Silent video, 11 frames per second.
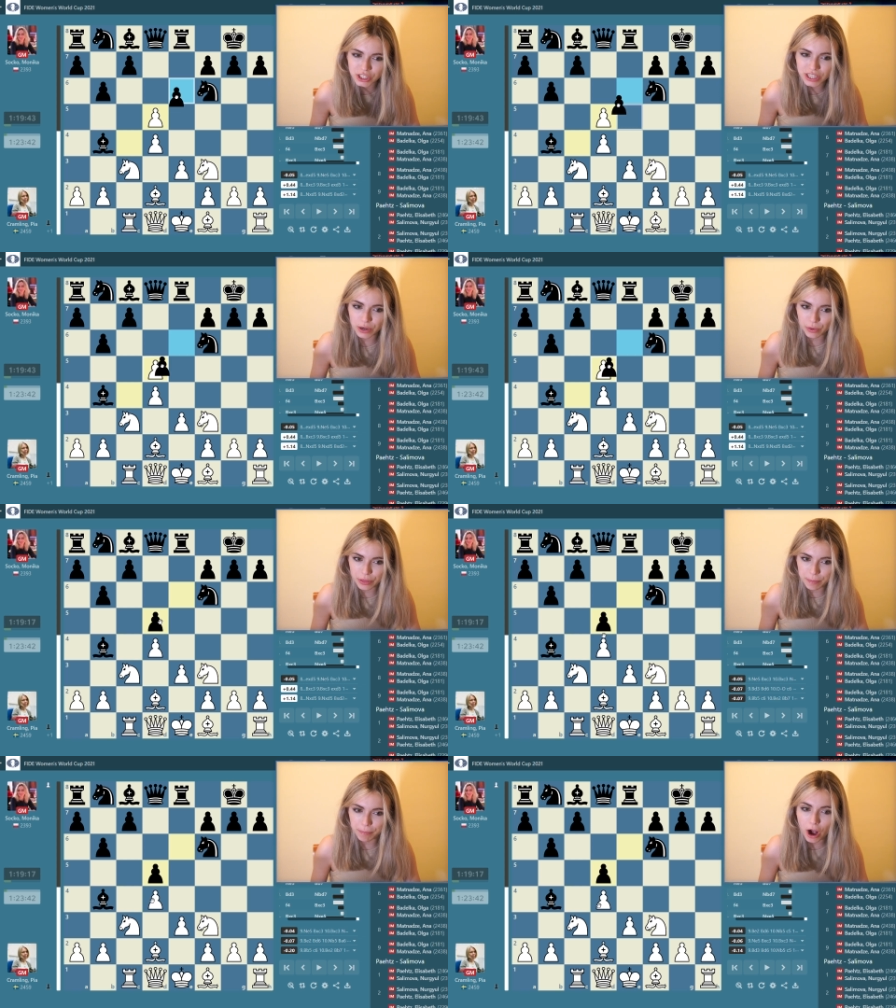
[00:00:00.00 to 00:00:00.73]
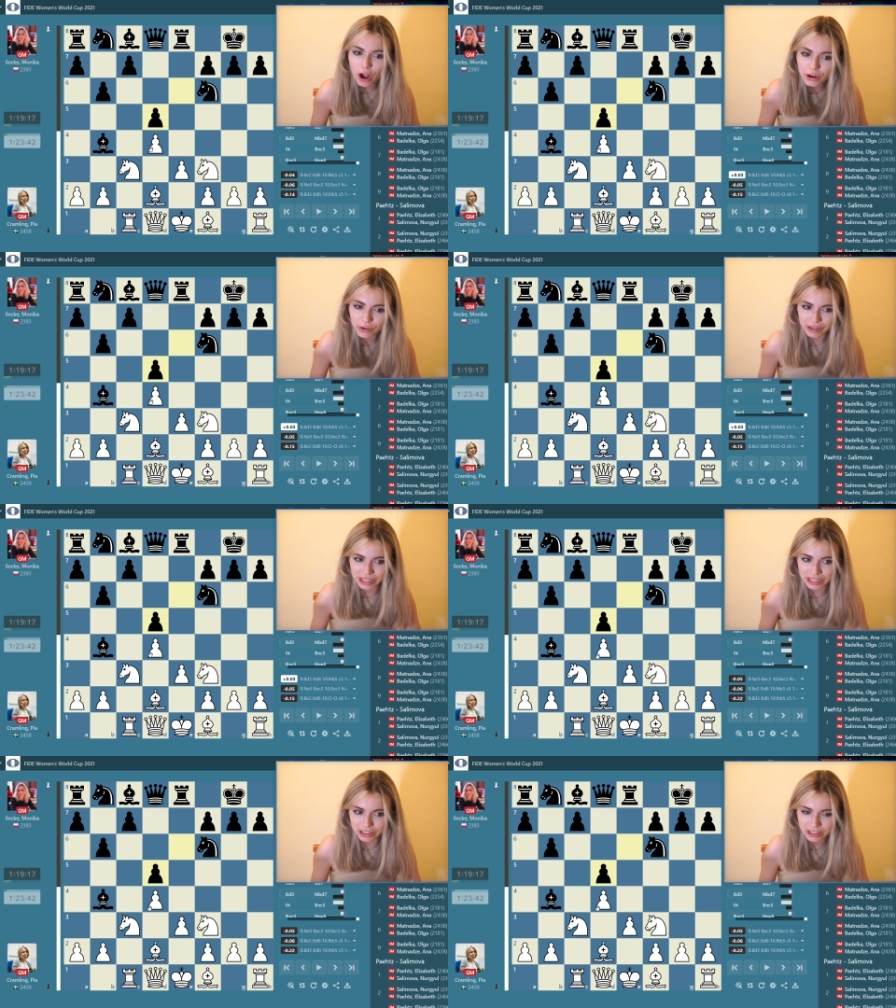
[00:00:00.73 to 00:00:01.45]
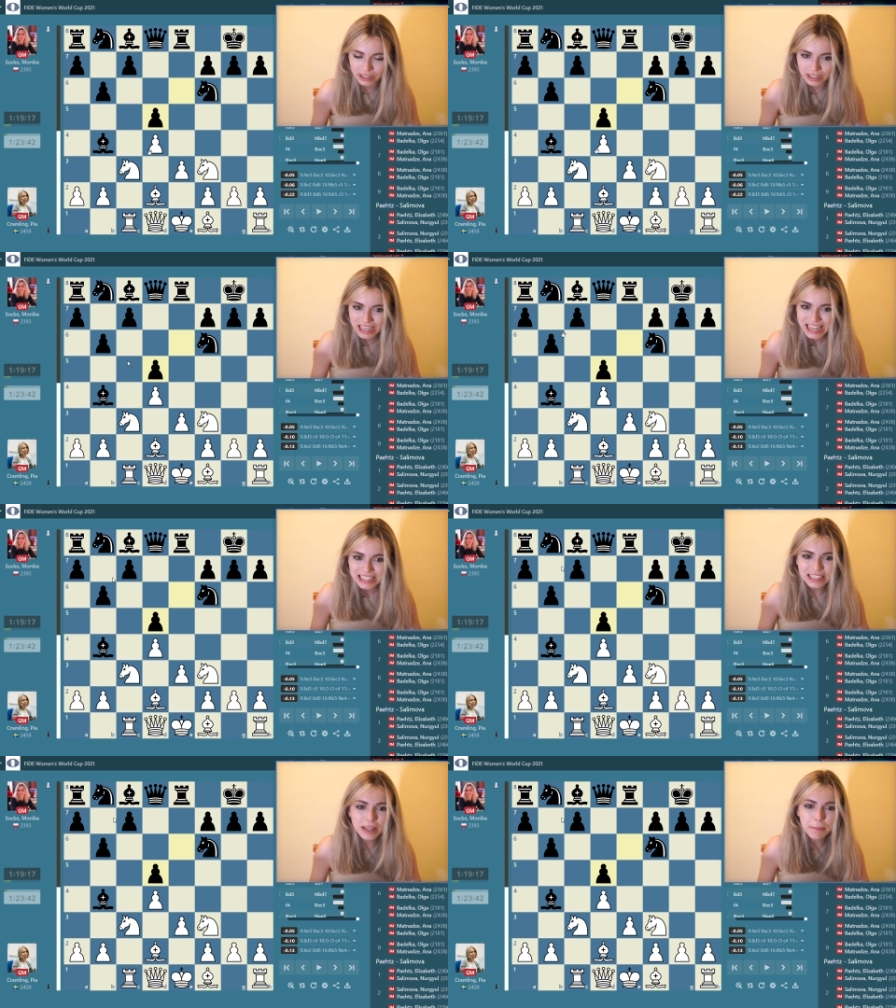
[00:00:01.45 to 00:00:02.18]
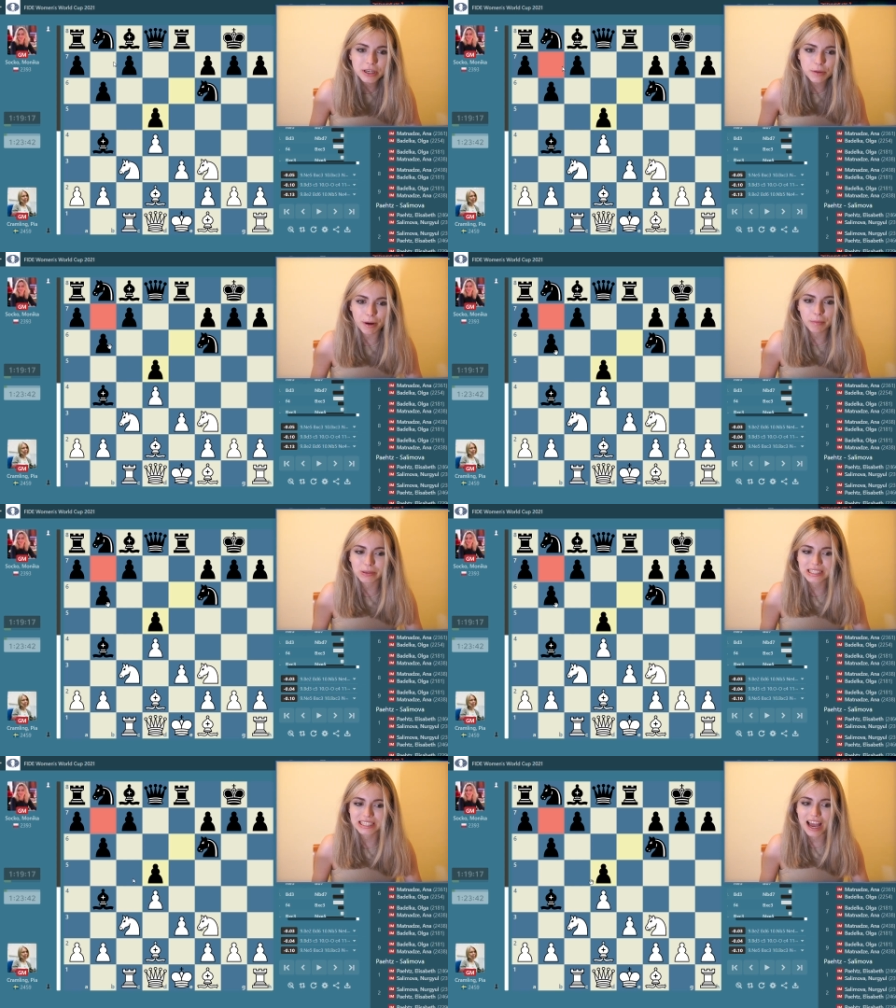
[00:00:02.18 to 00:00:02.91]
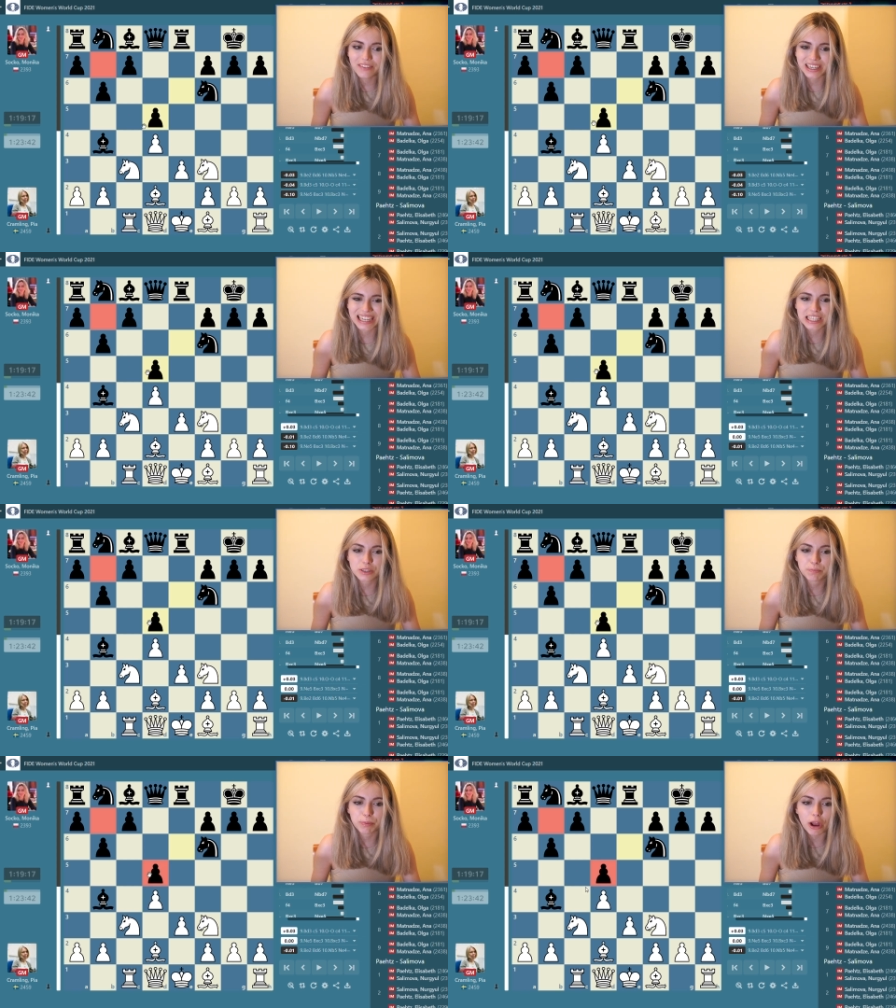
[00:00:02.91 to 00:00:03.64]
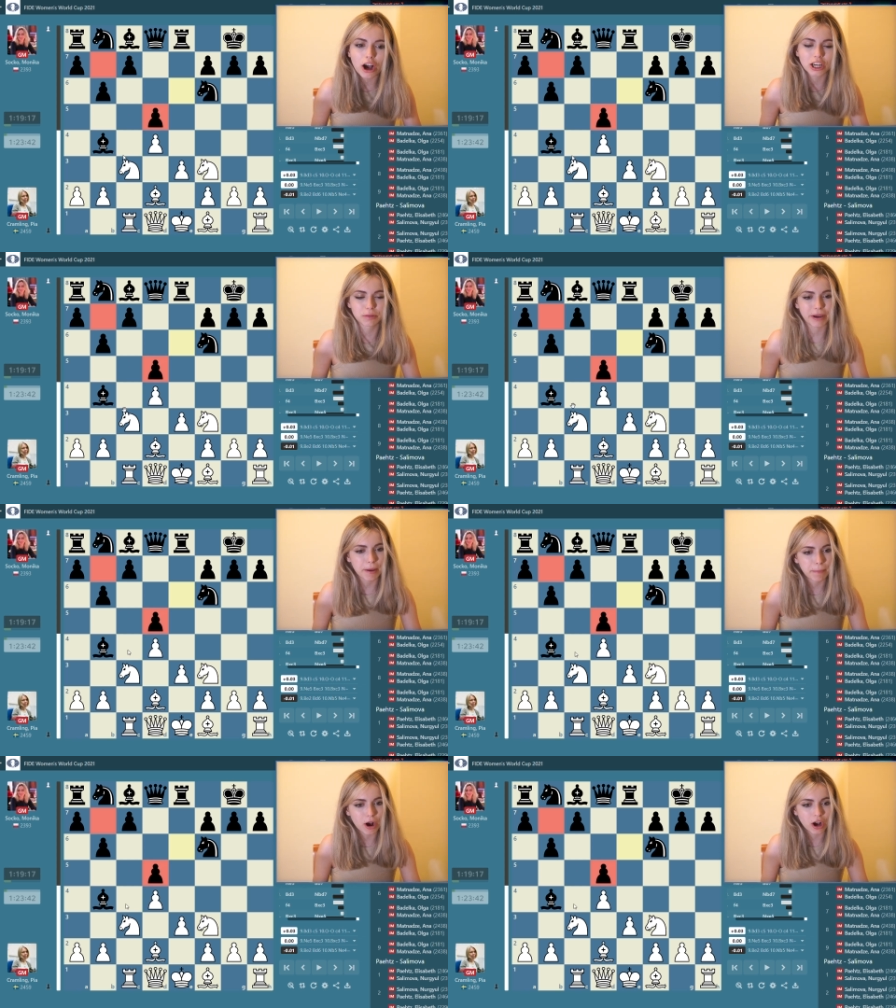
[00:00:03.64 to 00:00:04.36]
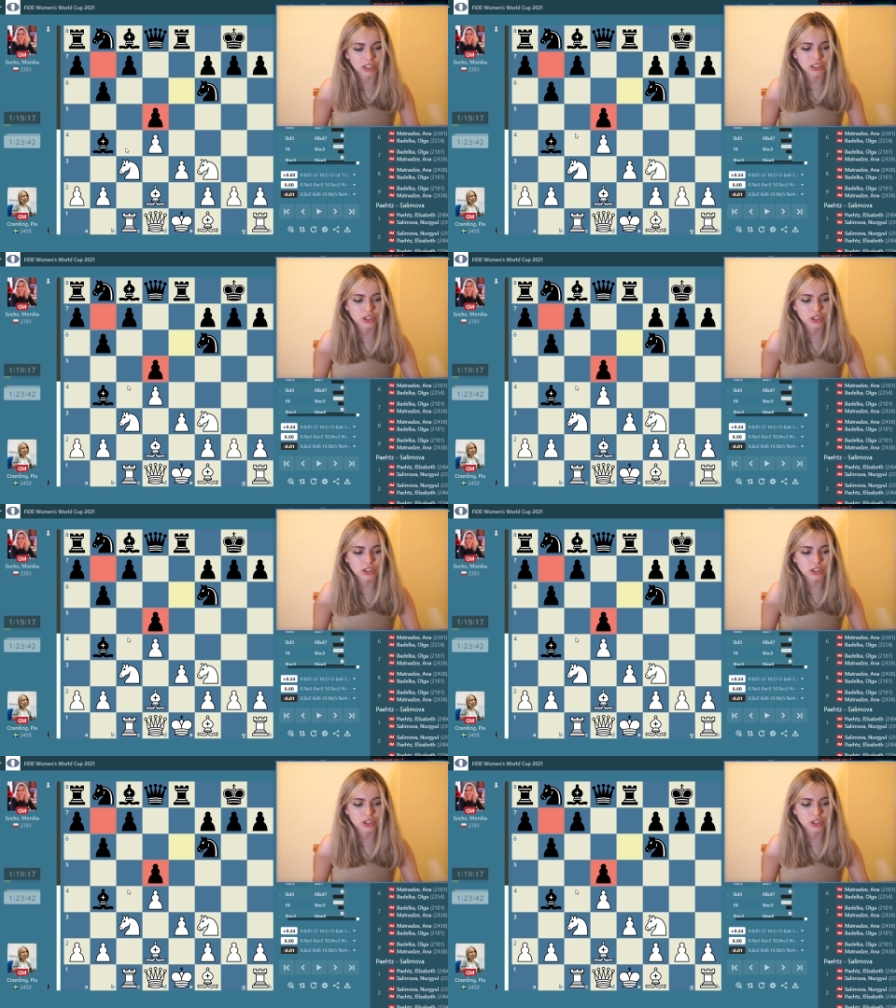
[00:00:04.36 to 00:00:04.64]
to take with the pawn over here, then the bishop on b7 is blocked by a pawn.